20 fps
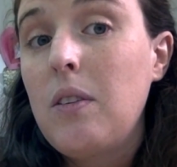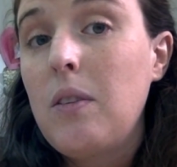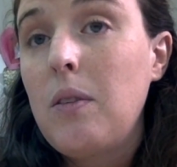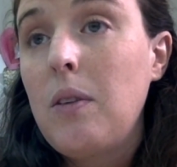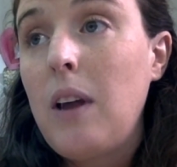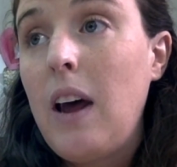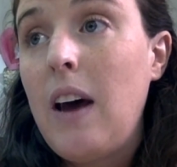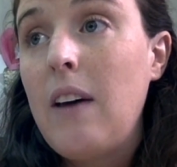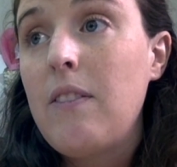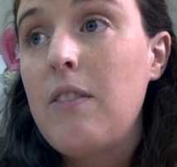
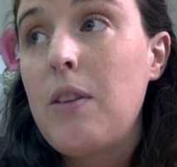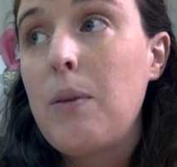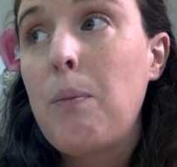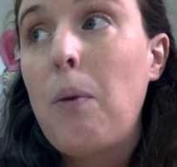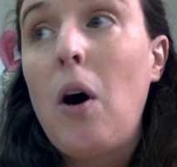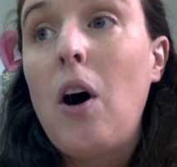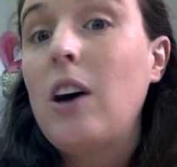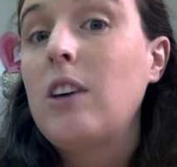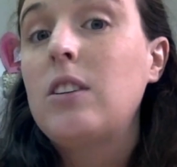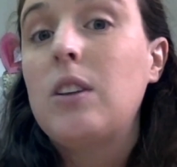have the
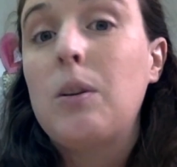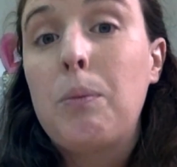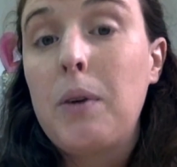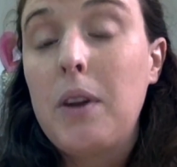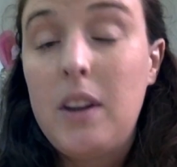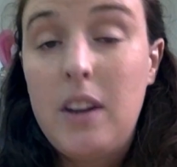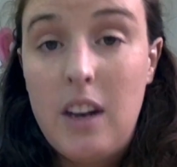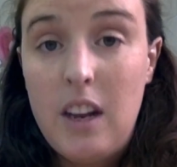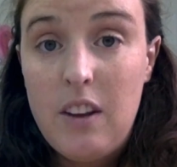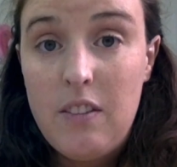
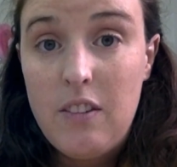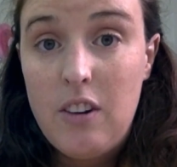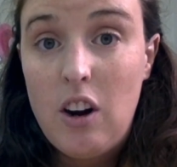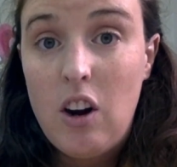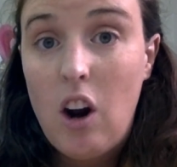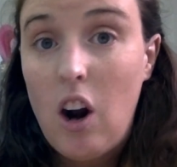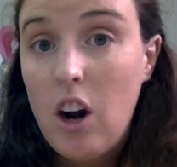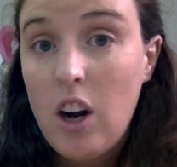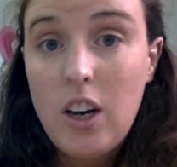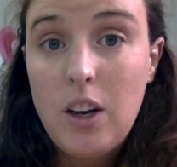possibility of an
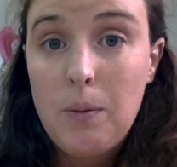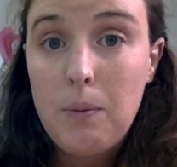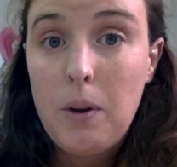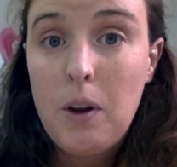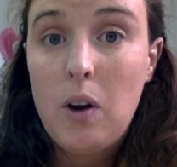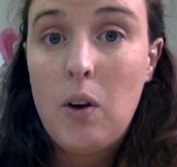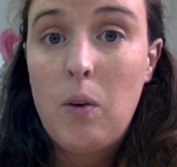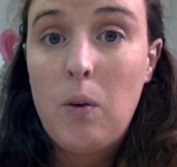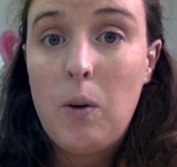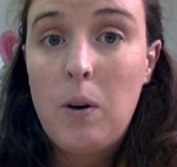
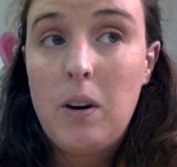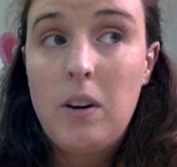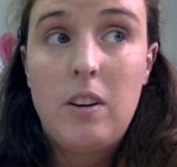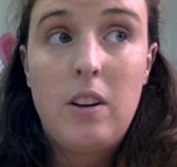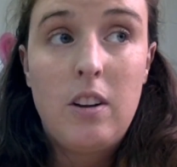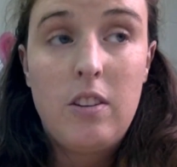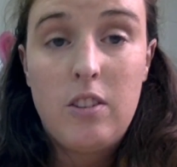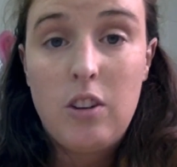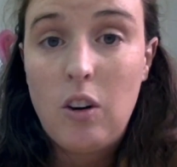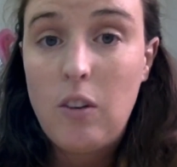argument or a
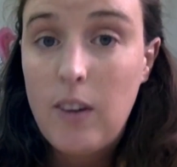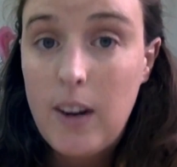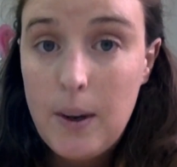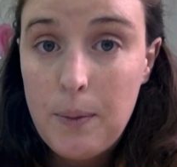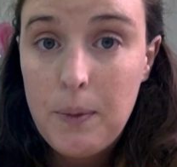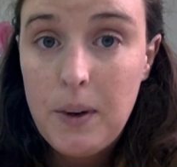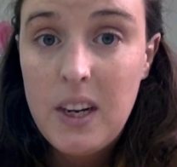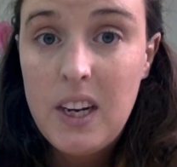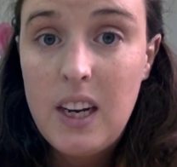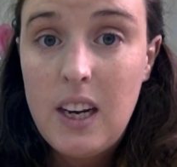
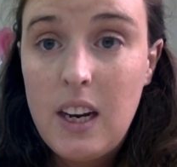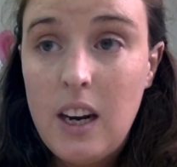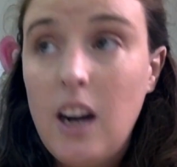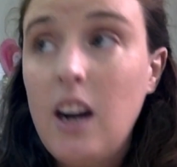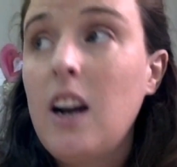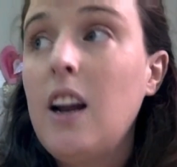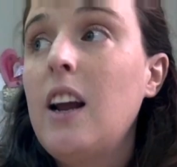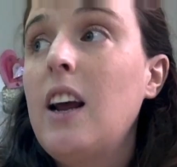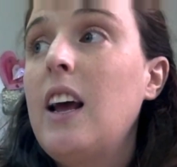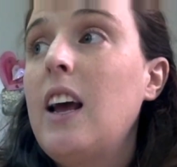disagreement here.
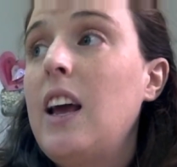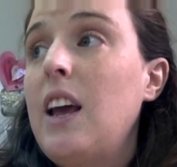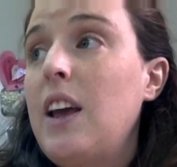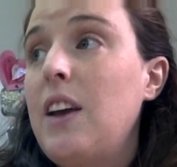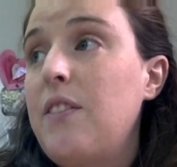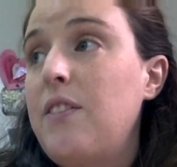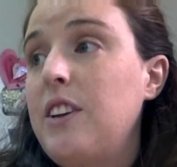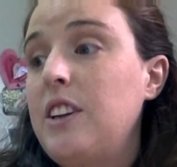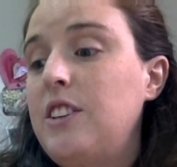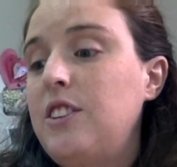
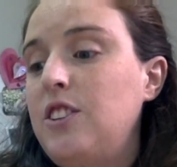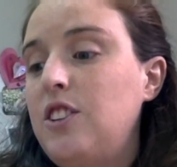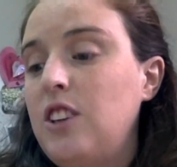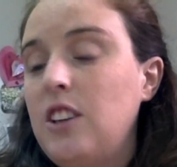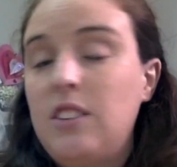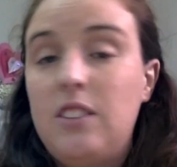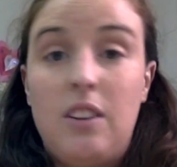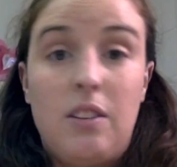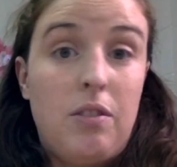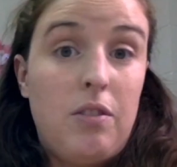If it's
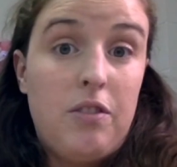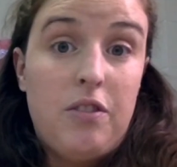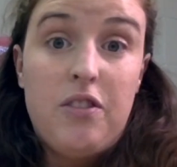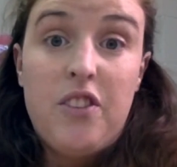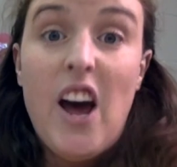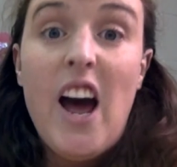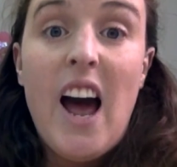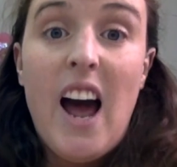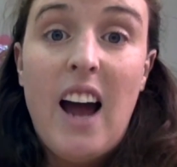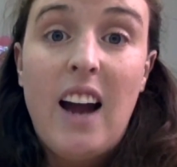just a
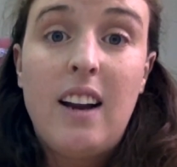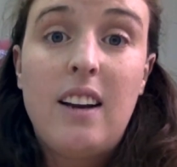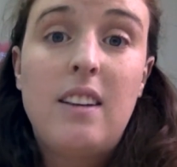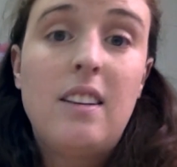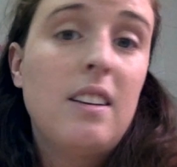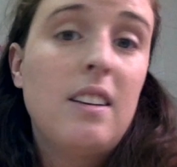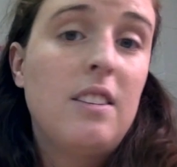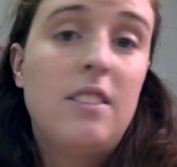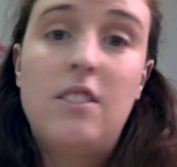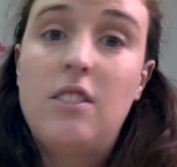fact,
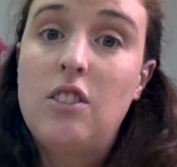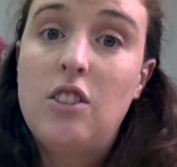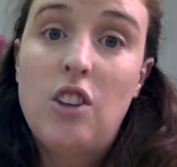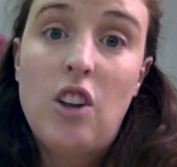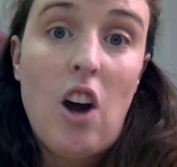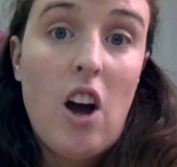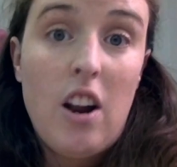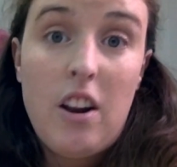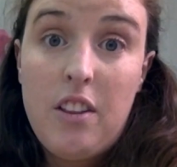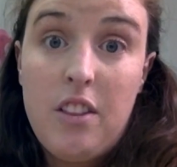it's
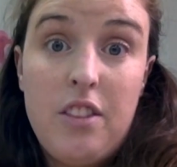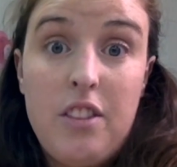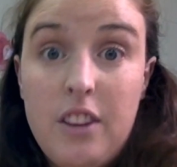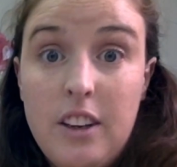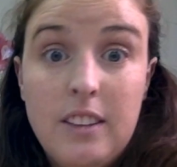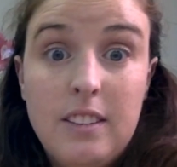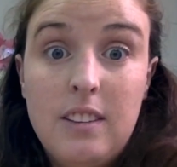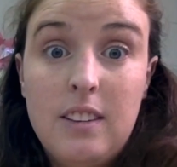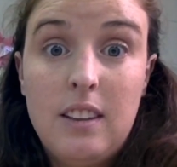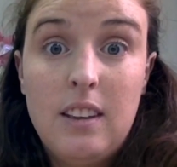not a
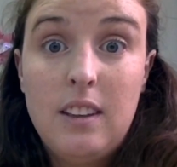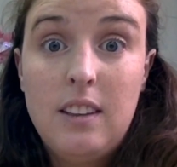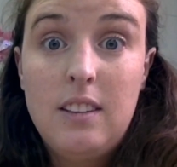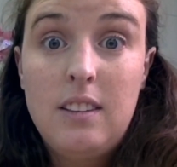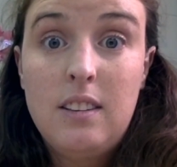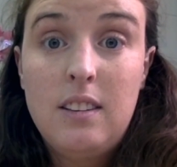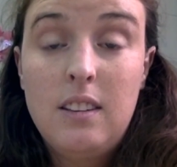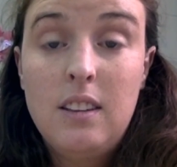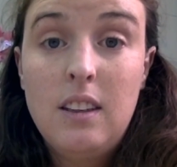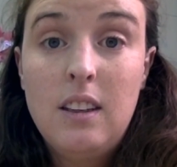
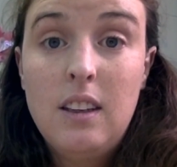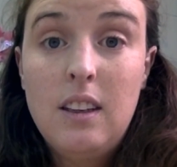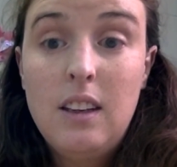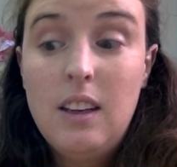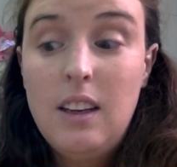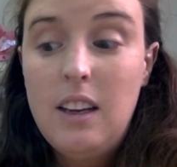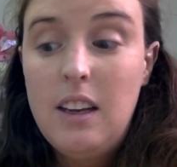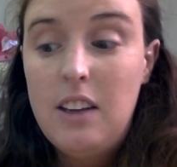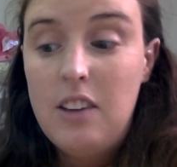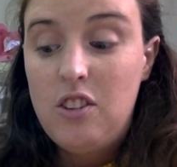thesis.
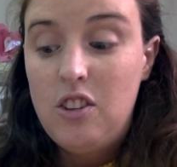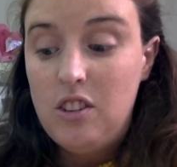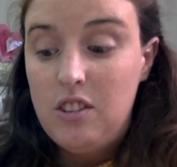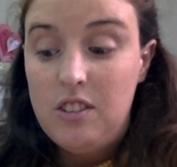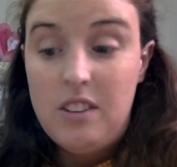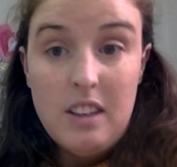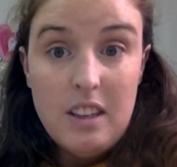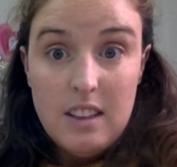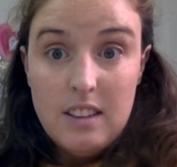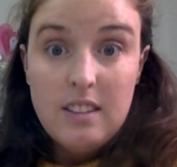It
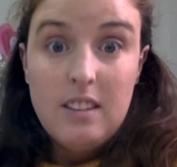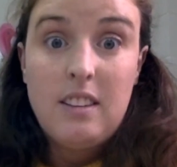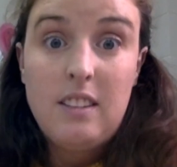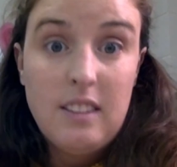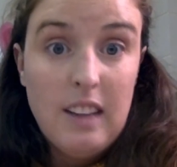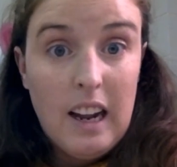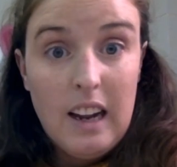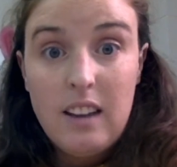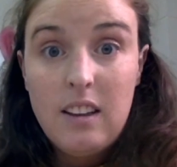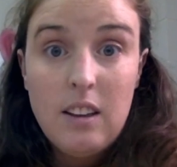just is
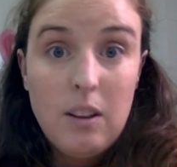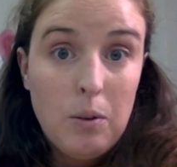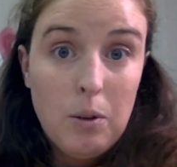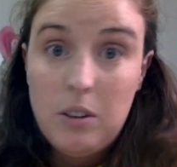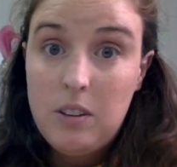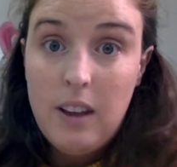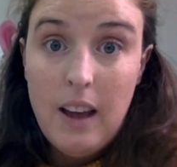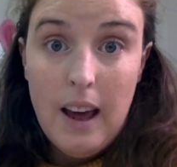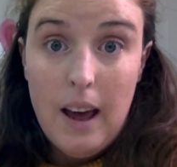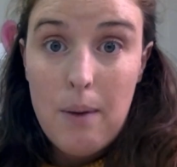exactly
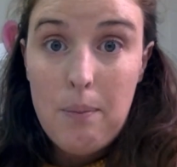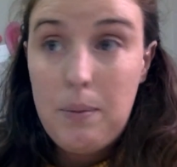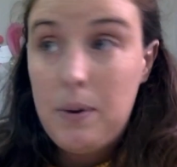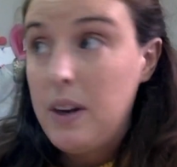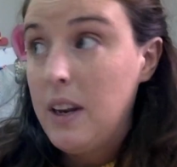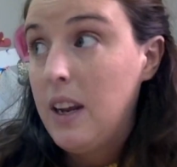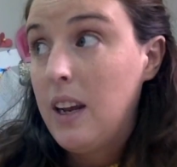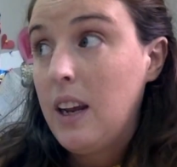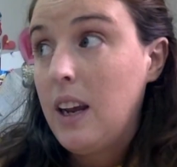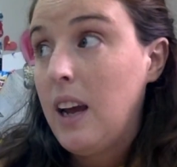what's
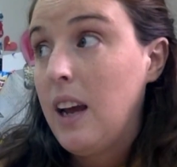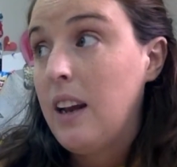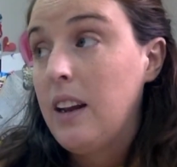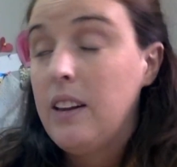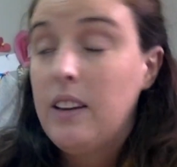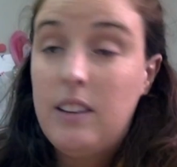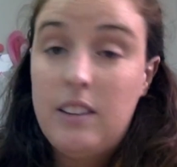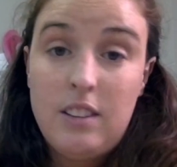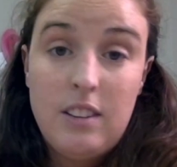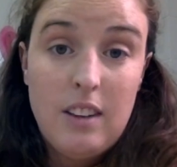happening, and
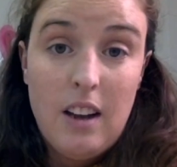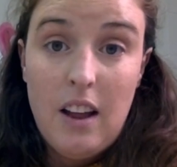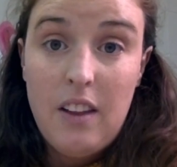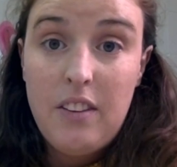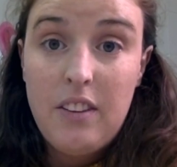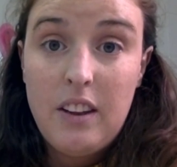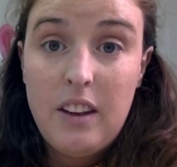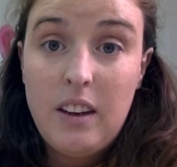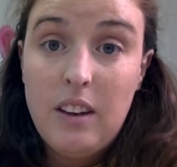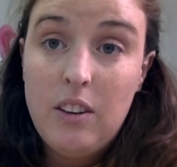there's
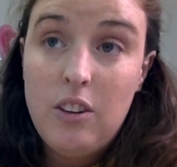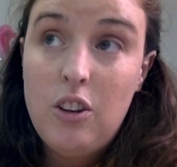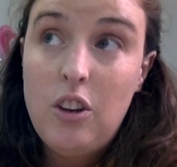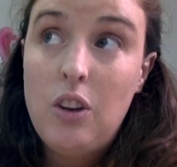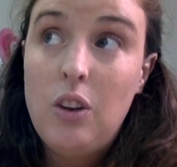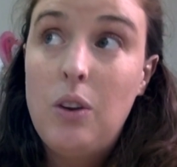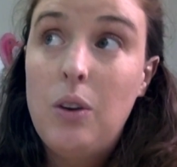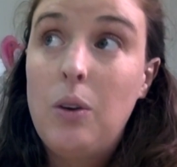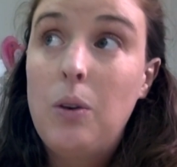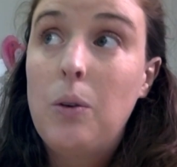nothing
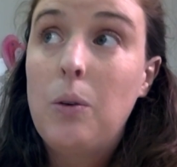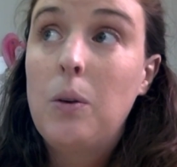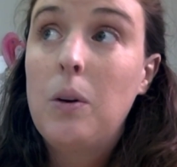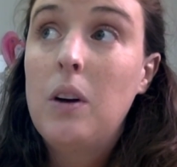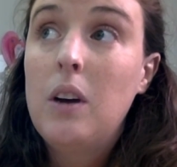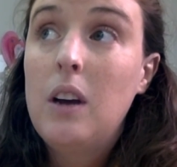to